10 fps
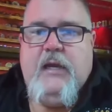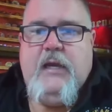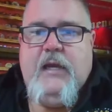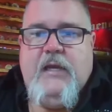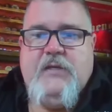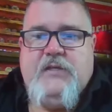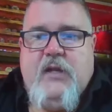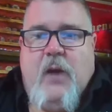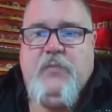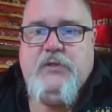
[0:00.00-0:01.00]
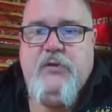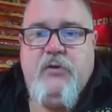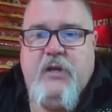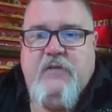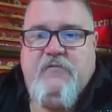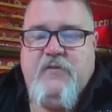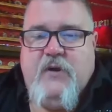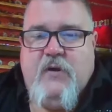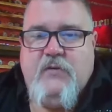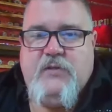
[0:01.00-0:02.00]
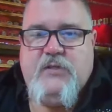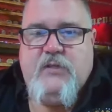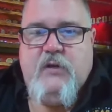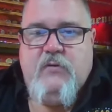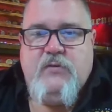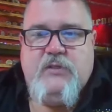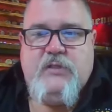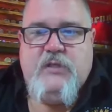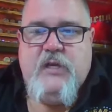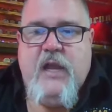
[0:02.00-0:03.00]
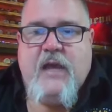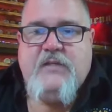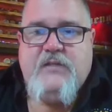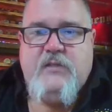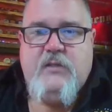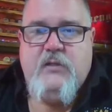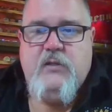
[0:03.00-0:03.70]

is an opportunity for those those next